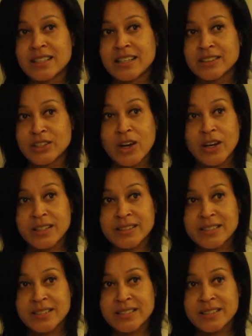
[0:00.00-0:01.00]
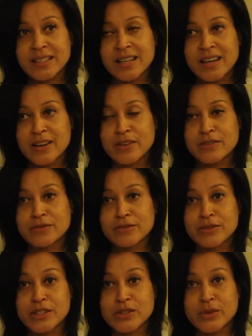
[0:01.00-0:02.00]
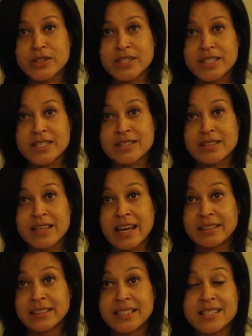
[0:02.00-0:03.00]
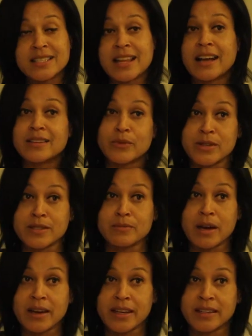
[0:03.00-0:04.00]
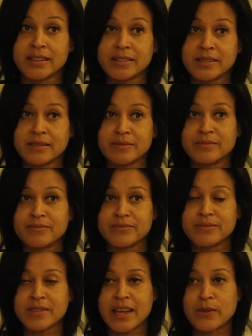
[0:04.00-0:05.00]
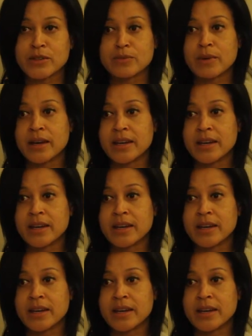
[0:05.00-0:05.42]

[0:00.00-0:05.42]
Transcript: a lot of resources. At least that was my what's